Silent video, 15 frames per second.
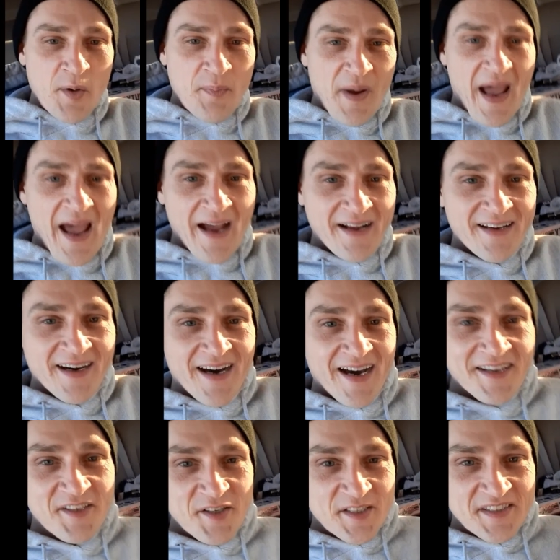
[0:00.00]
back.
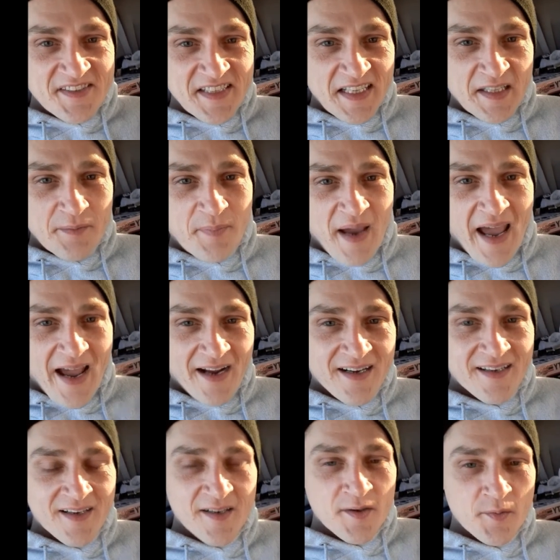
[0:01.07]
You can see in the back
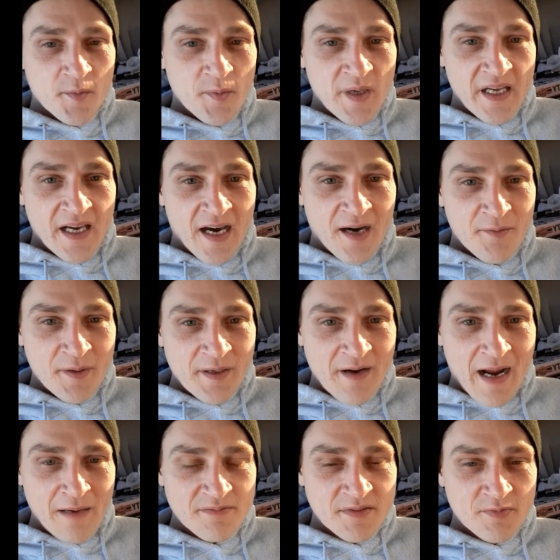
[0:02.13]
we
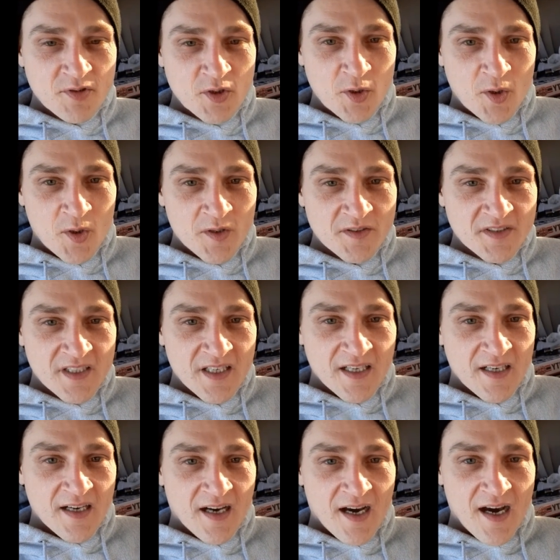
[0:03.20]
grabbed some tools.
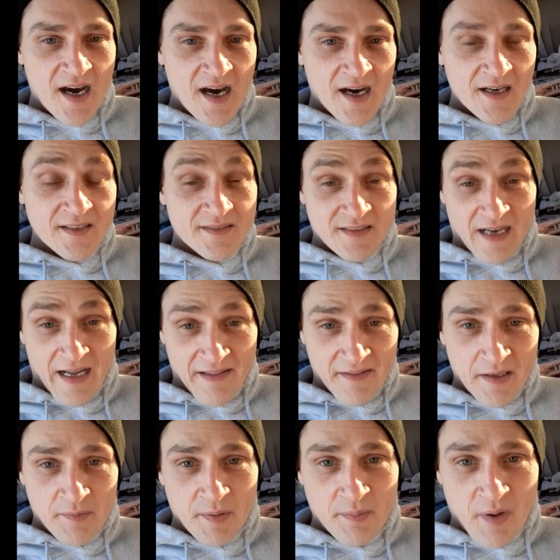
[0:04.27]
I
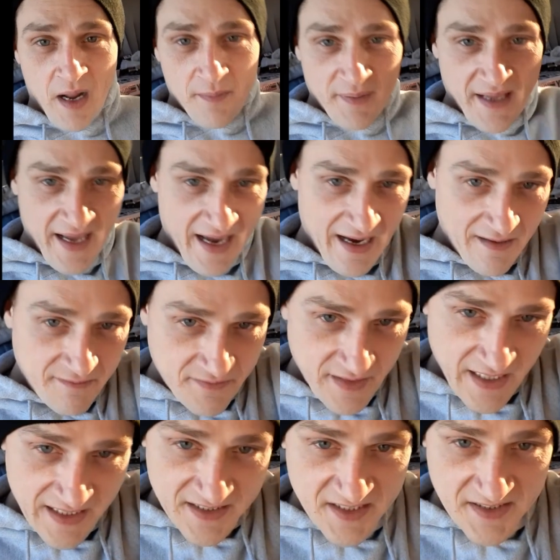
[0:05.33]
think we probably
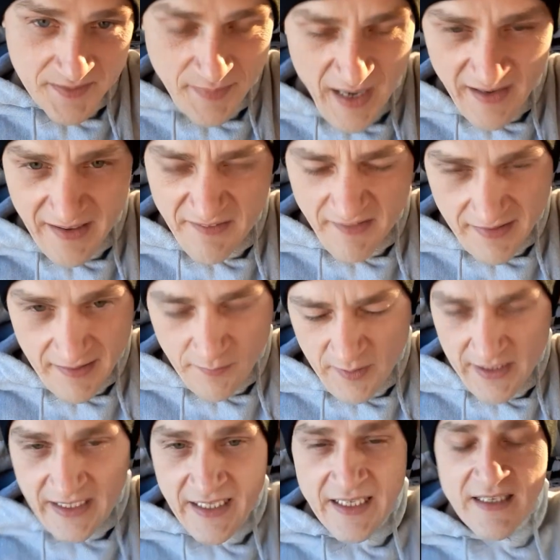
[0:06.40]
have just about everything we
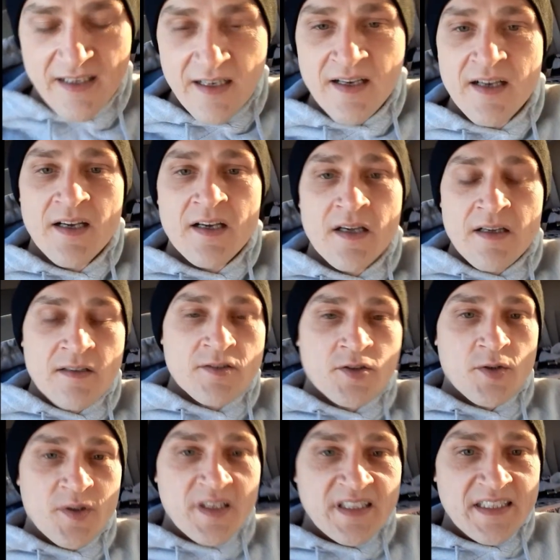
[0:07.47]
need
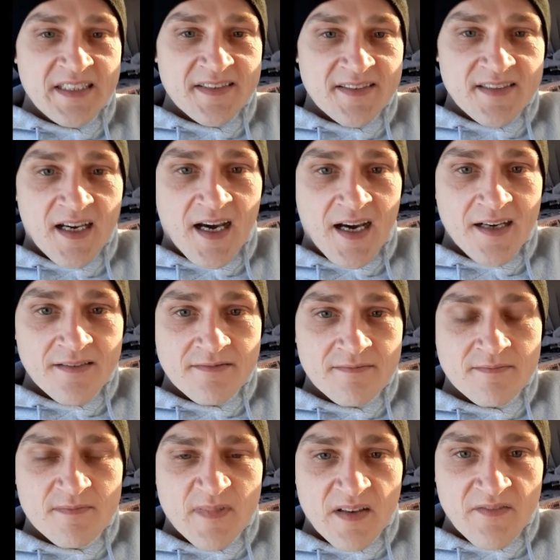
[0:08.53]
to at least
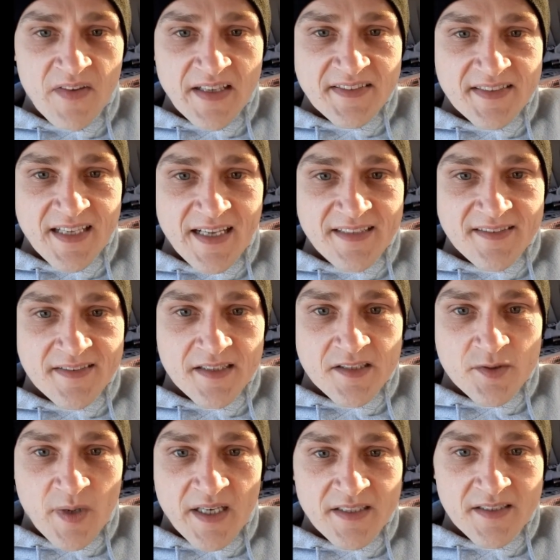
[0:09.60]
investigate the
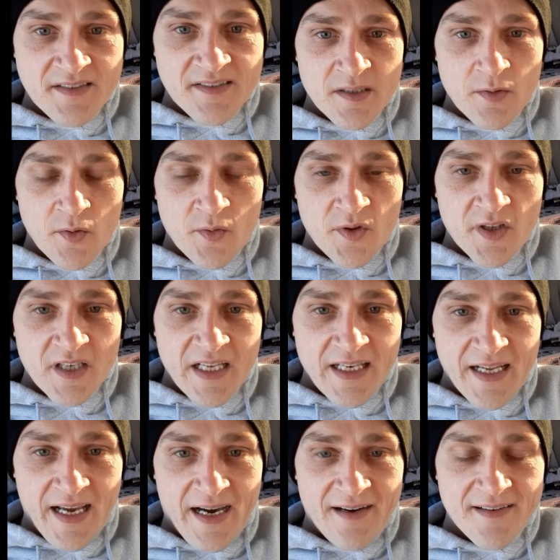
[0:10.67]
situation, what we're looking
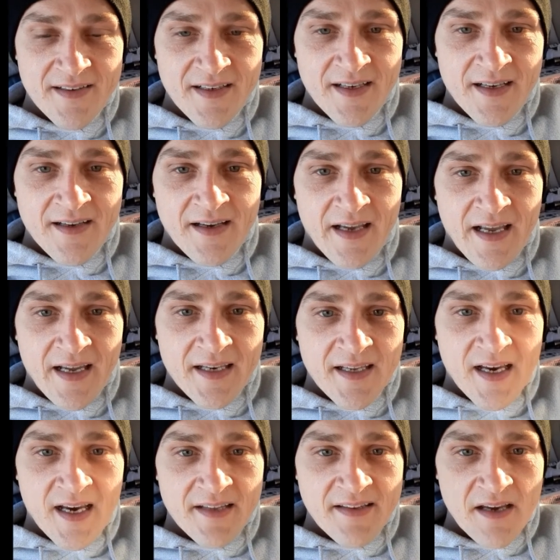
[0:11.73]
at, and
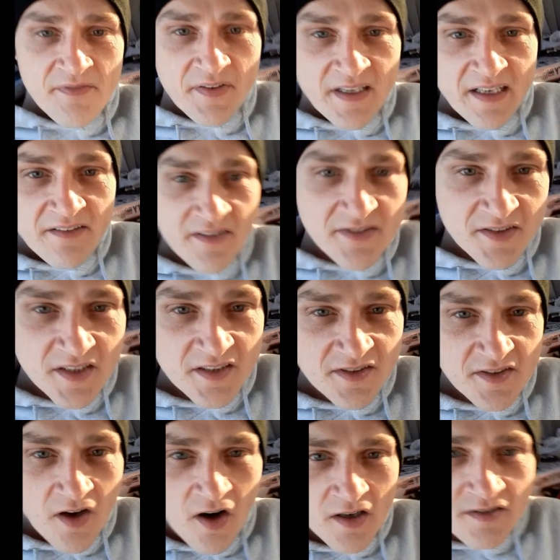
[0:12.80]
definitely give us a good
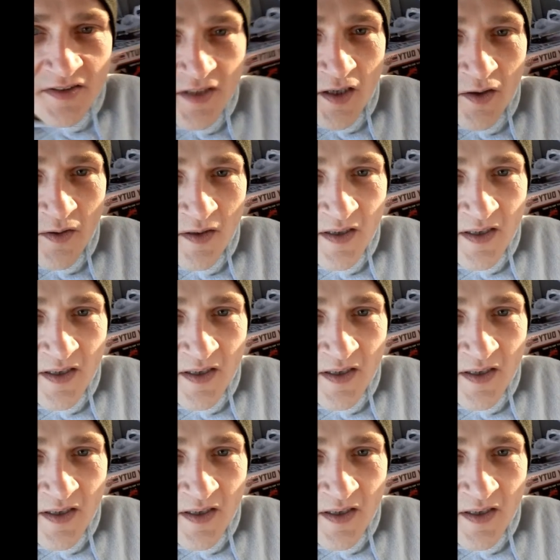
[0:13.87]
start. So